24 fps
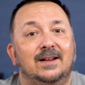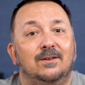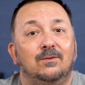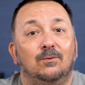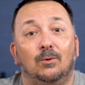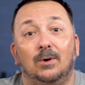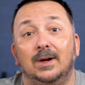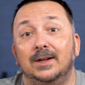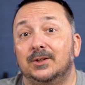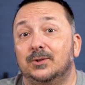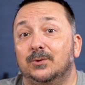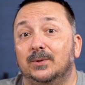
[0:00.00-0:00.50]
at
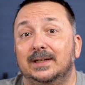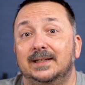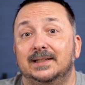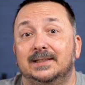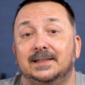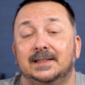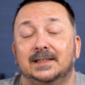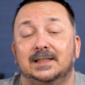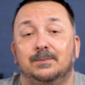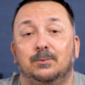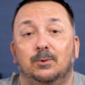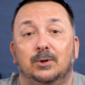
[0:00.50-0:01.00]

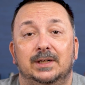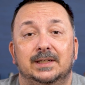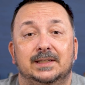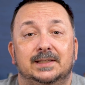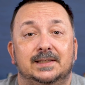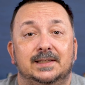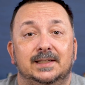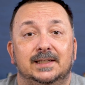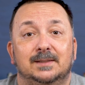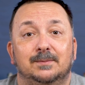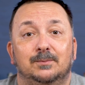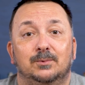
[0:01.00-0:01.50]

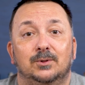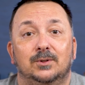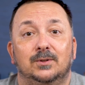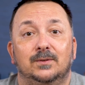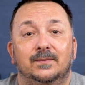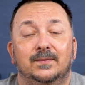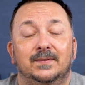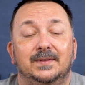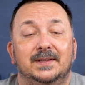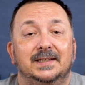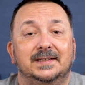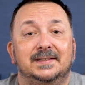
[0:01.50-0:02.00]
126.6
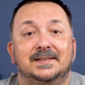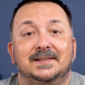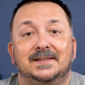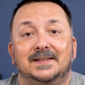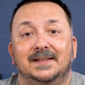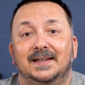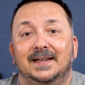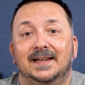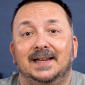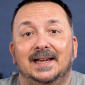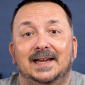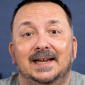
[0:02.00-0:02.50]
proof, this
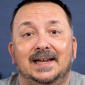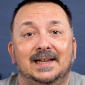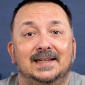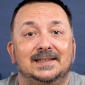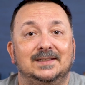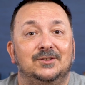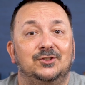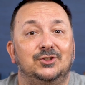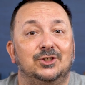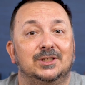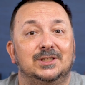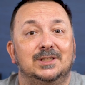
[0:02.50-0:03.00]
thing
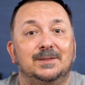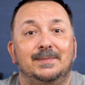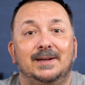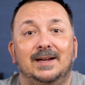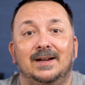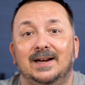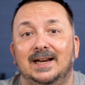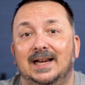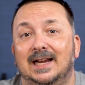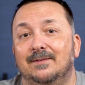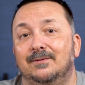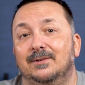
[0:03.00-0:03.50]
has just
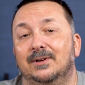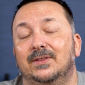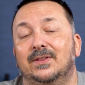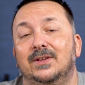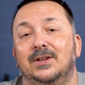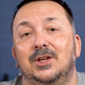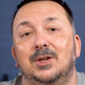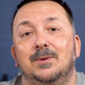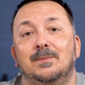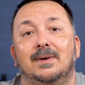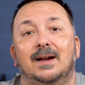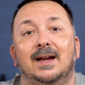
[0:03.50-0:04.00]
about
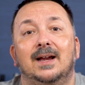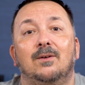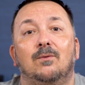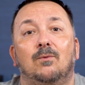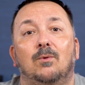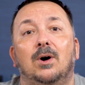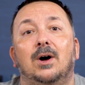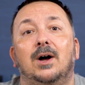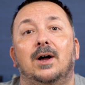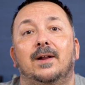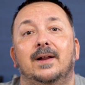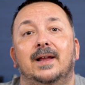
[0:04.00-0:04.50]
everything you might
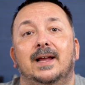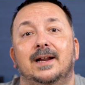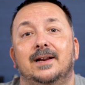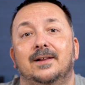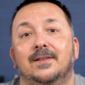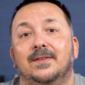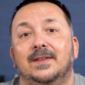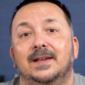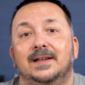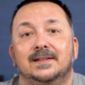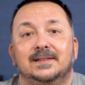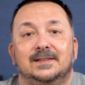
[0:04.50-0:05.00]
want out
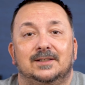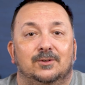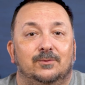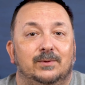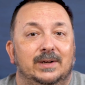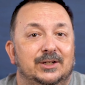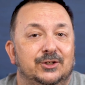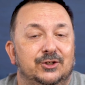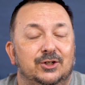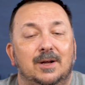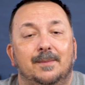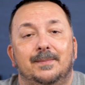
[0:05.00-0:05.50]
of things that are
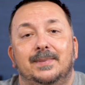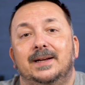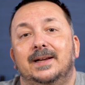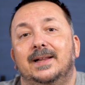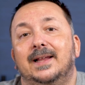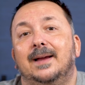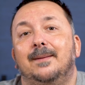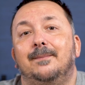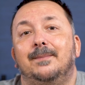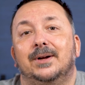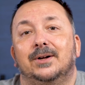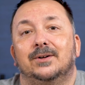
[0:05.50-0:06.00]
reaching up into
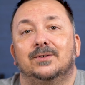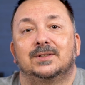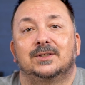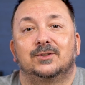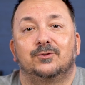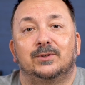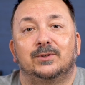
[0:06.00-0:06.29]
that barrel